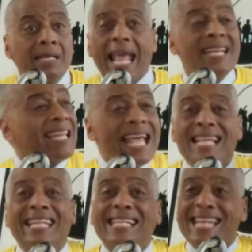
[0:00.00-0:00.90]
In
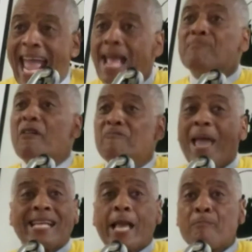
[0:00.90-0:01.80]
the name of
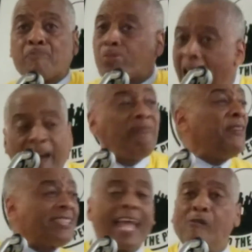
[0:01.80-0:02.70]
making
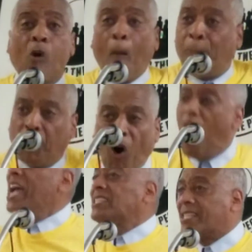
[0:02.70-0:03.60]
profit, they will
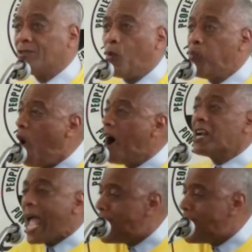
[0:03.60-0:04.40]
poison the water